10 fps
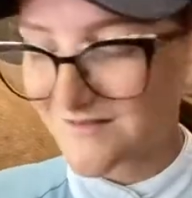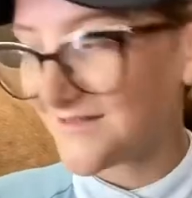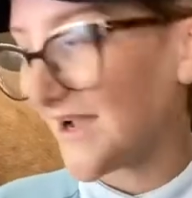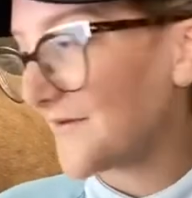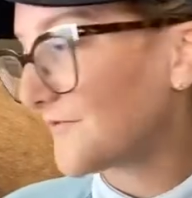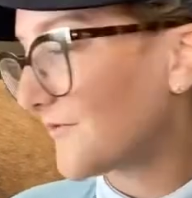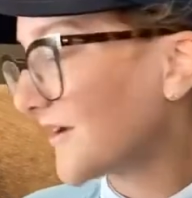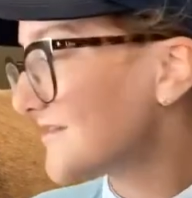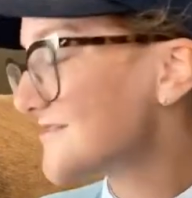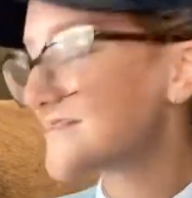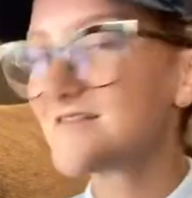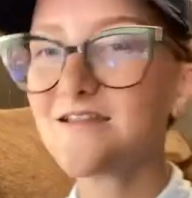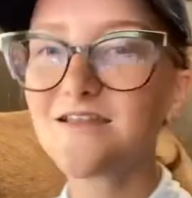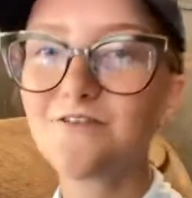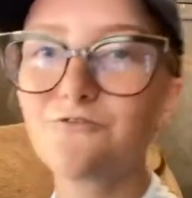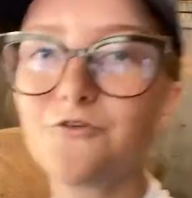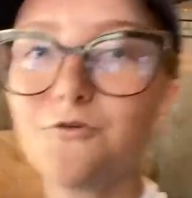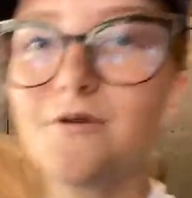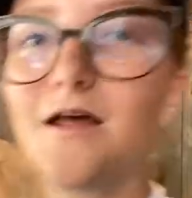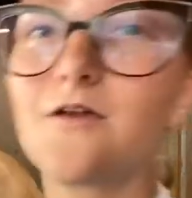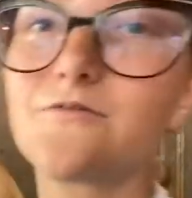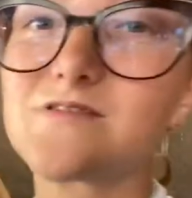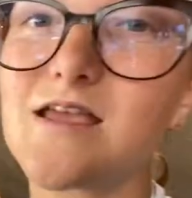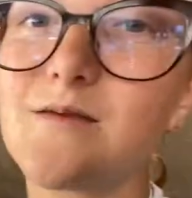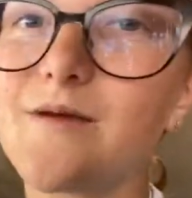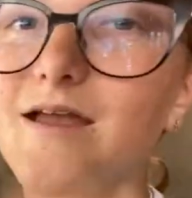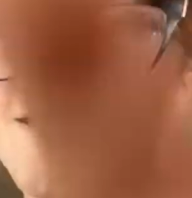Yeah, Rocket is sneaking food out of his hay bag,